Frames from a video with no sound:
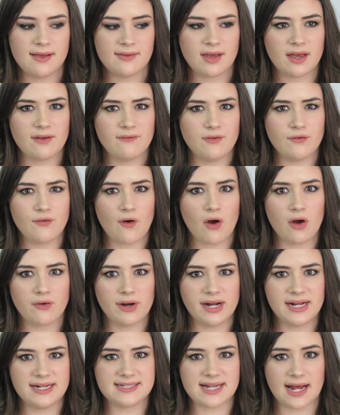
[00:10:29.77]
like if you've
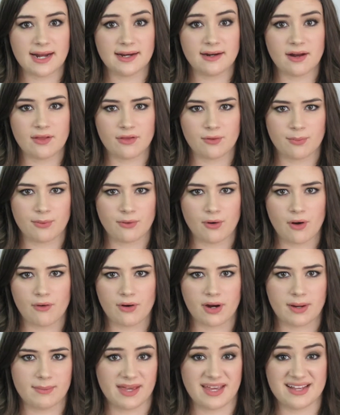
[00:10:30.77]
already done another
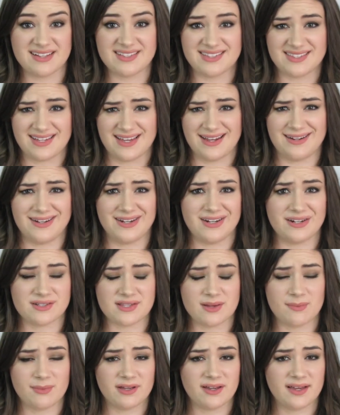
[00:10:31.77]
program like Insanity or
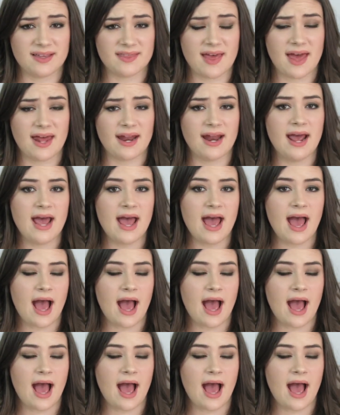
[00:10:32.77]
something like that,